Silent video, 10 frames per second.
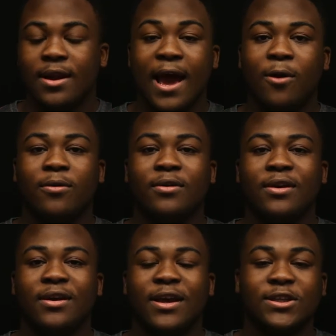Now,
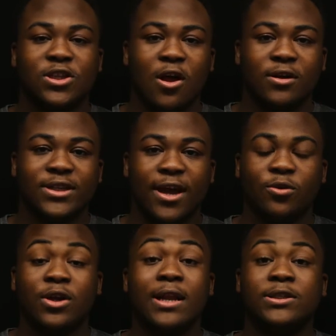his song
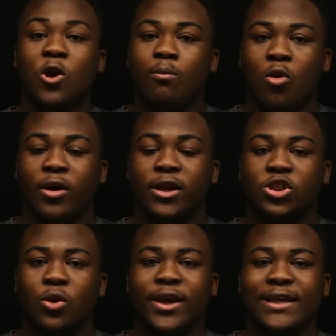titled Until Morning
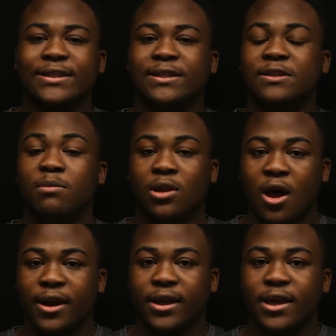showcases his
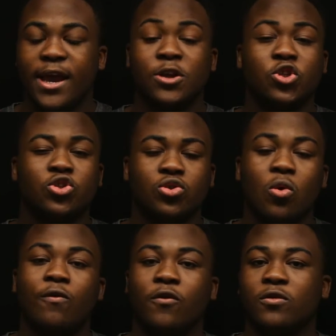melodic and
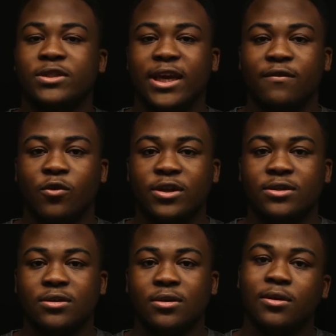soulful singing
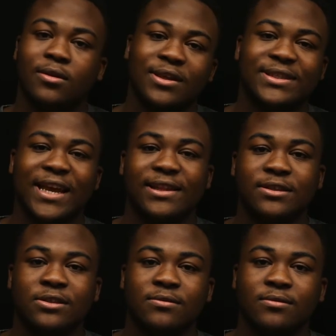voice. Let's take a
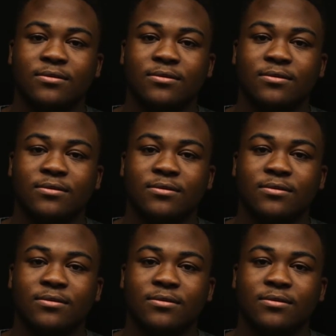listen.